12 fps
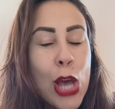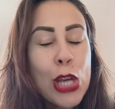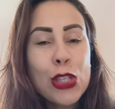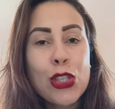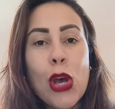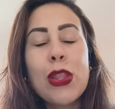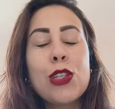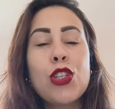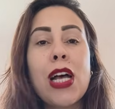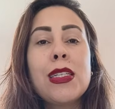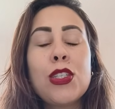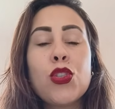So, the
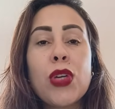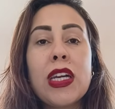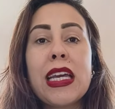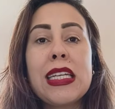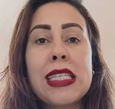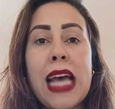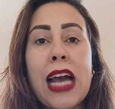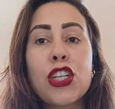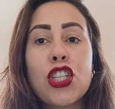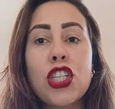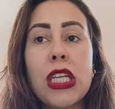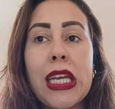gelatin trick is
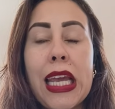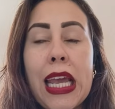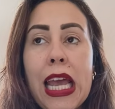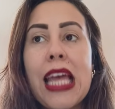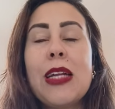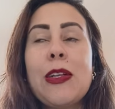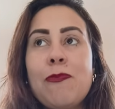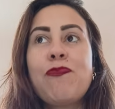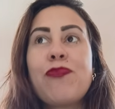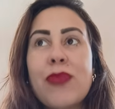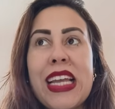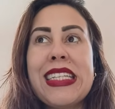actually
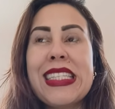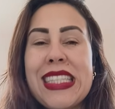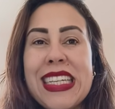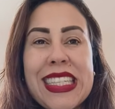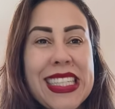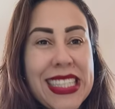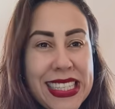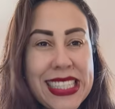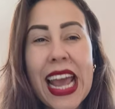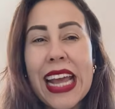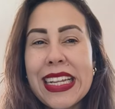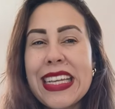it's this
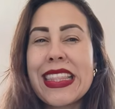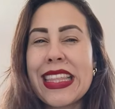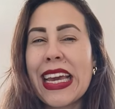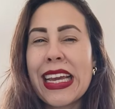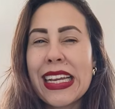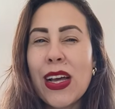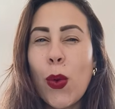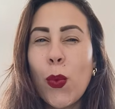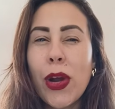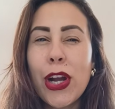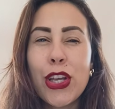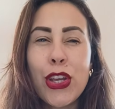daily thing
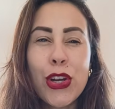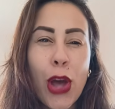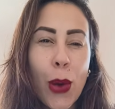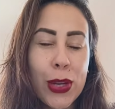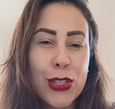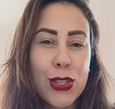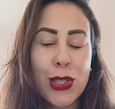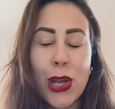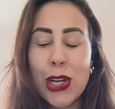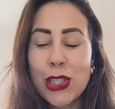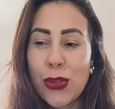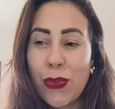where you're going to
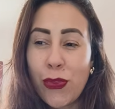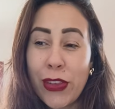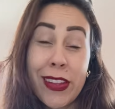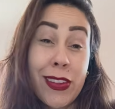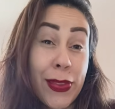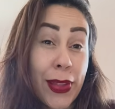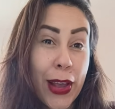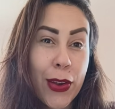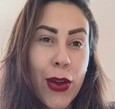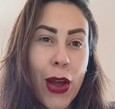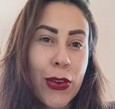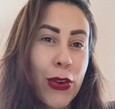start to feel lighter
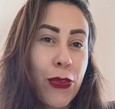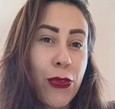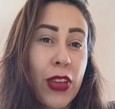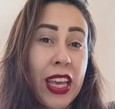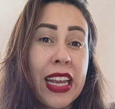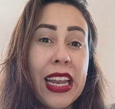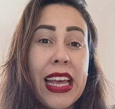on your feet.